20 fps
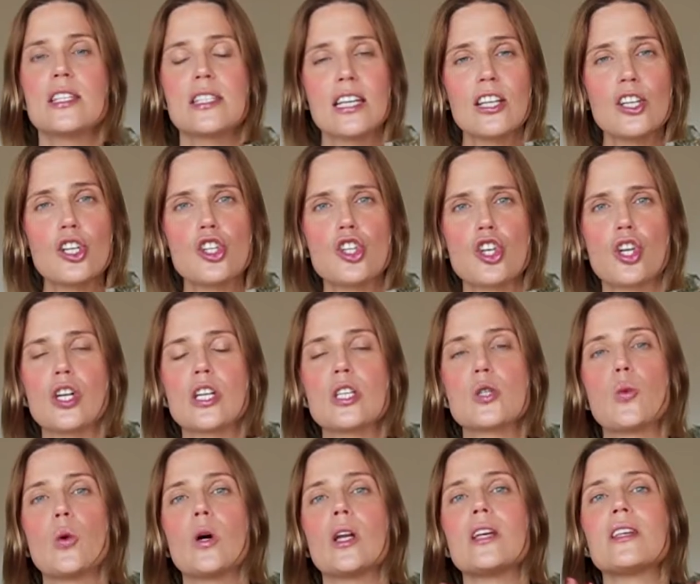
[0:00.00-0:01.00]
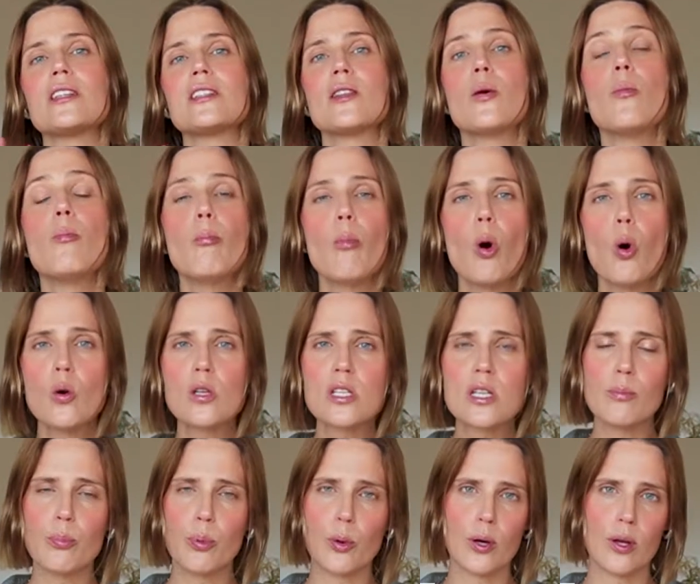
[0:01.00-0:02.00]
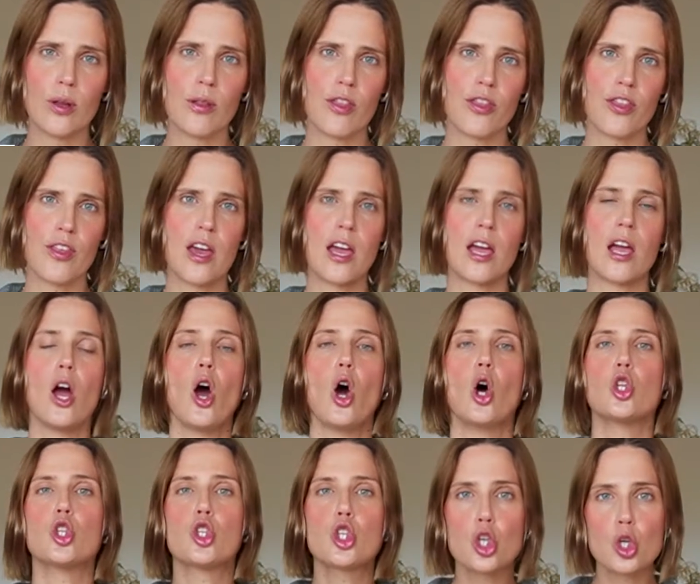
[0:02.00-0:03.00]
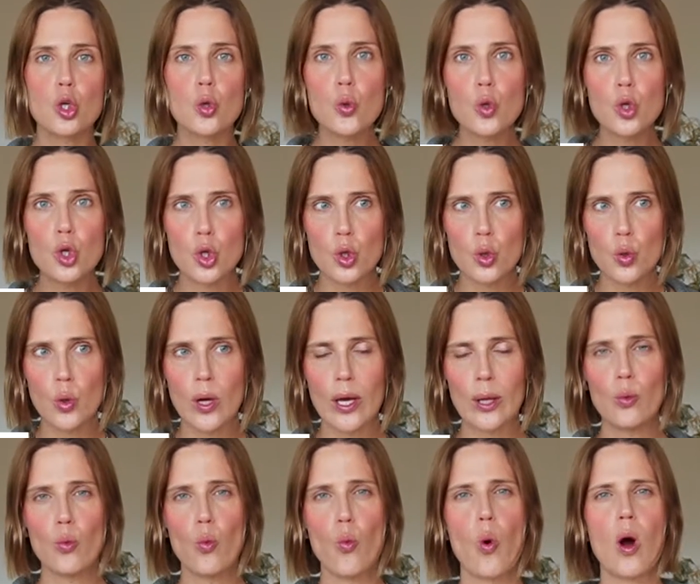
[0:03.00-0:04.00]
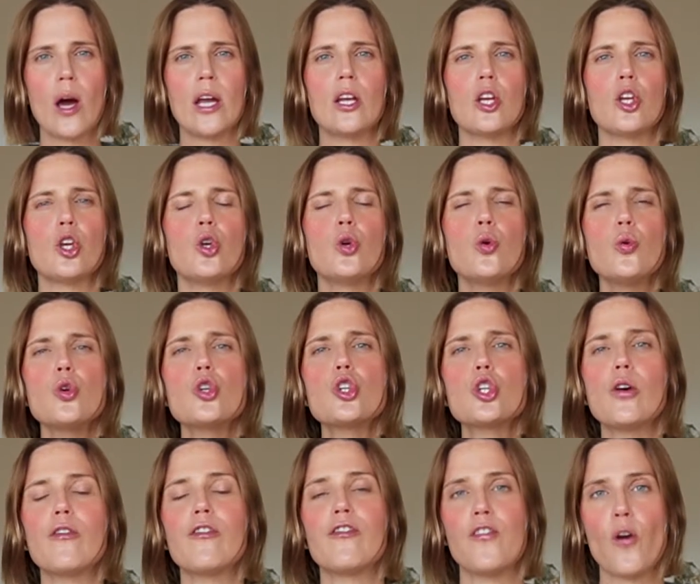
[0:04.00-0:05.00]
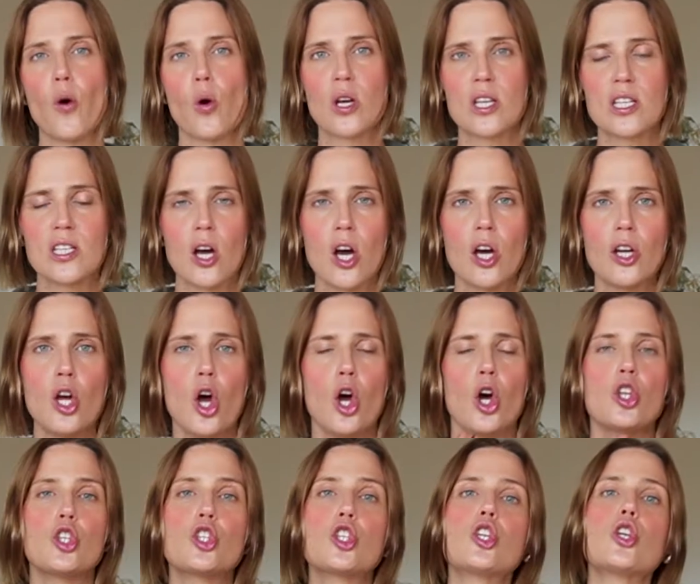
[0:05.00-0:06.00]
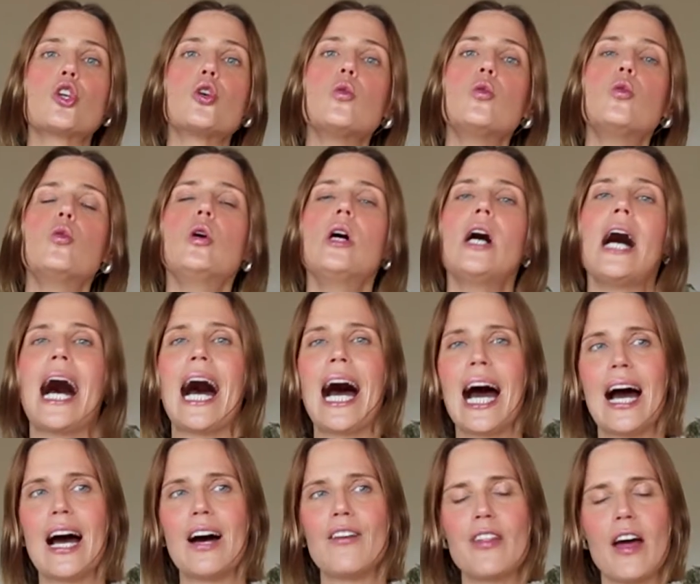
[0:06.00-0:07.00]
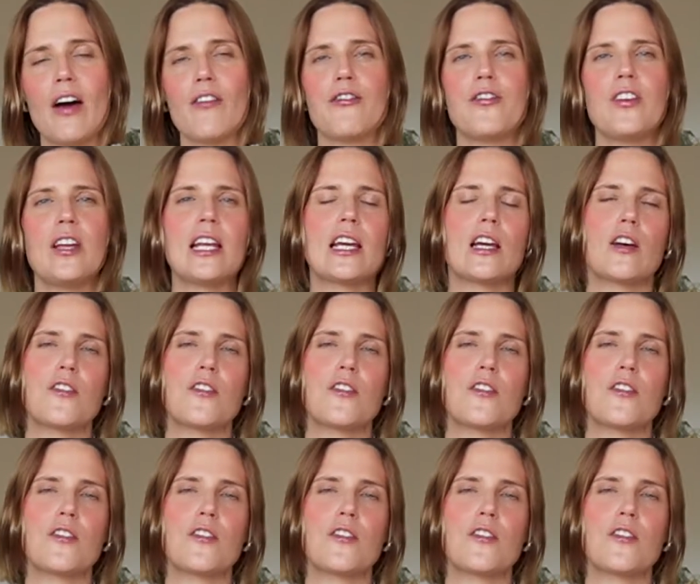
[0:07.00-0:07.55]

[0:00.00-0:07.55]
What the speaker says: signature is what is the most important thing to you and what you should focus on to have that feeling